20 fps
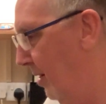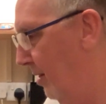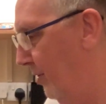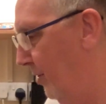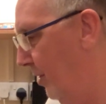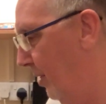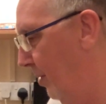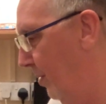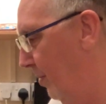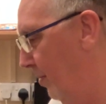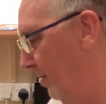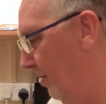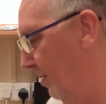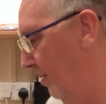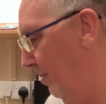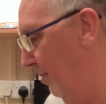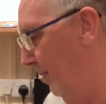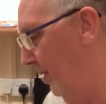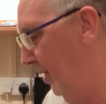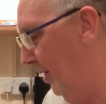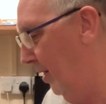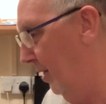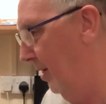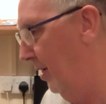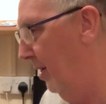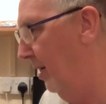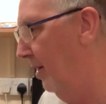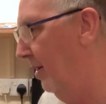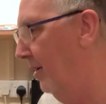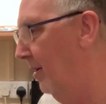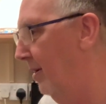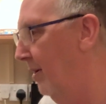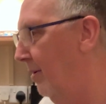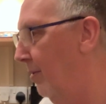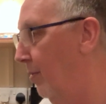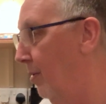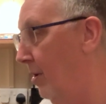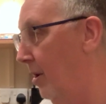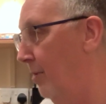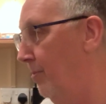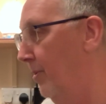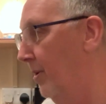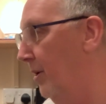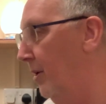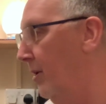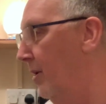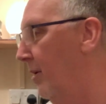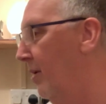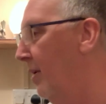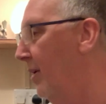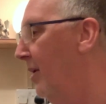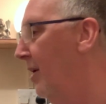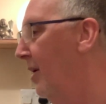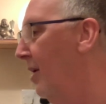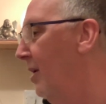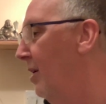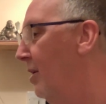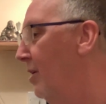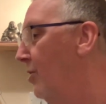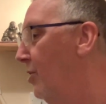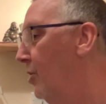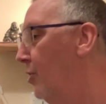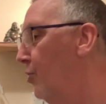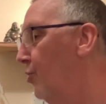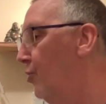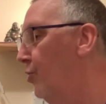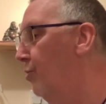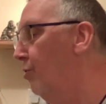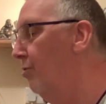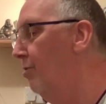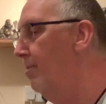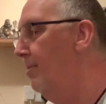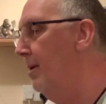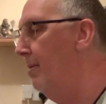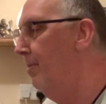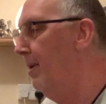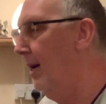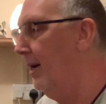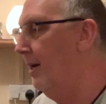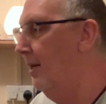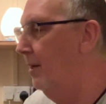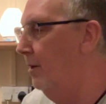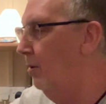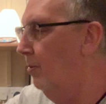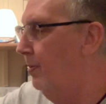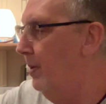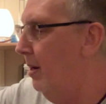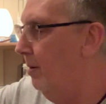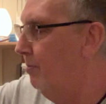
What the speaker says: so I'm gonna just trim it back a little bit.